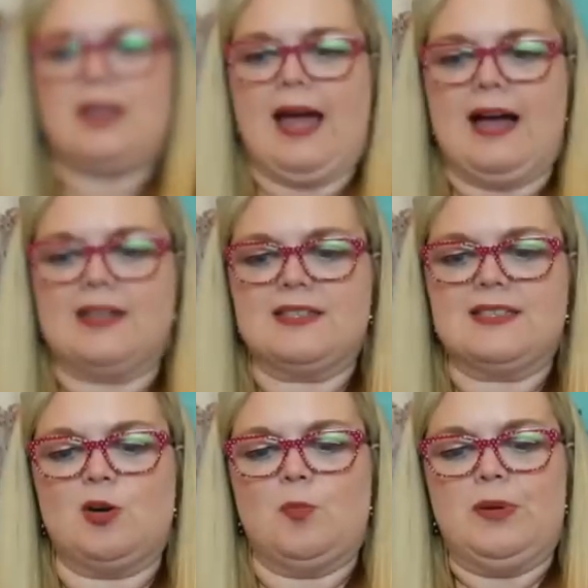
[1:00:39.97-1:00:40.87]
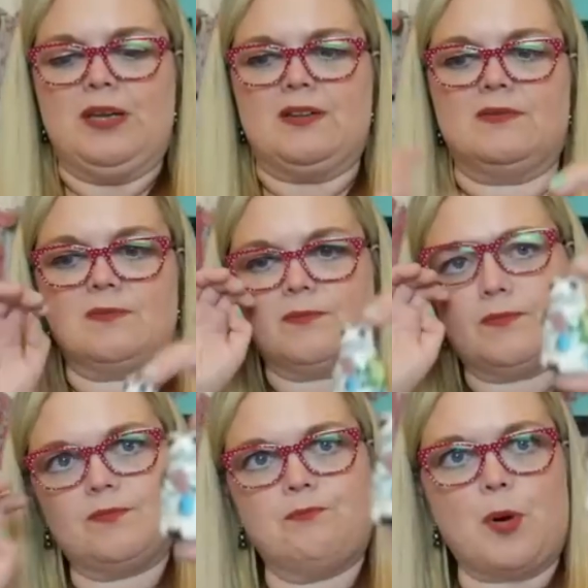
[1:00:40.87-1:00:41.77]
cats and your big
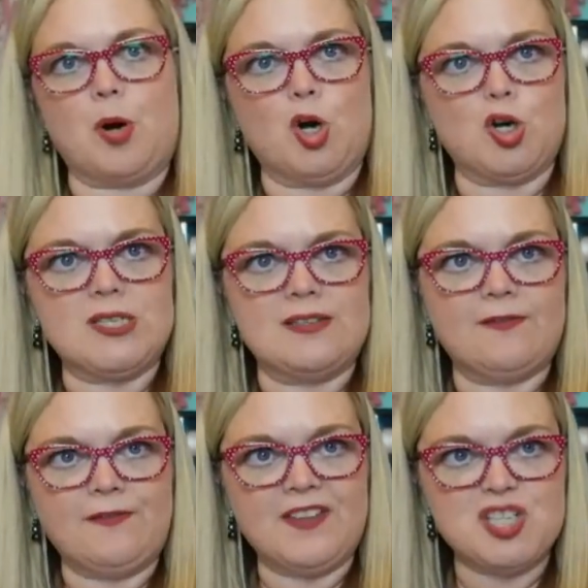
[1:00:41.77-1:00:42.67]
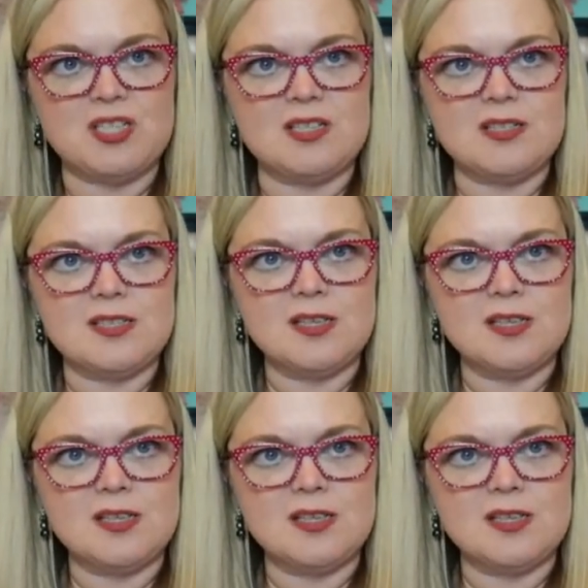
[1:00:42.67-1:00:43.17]
birds and fishes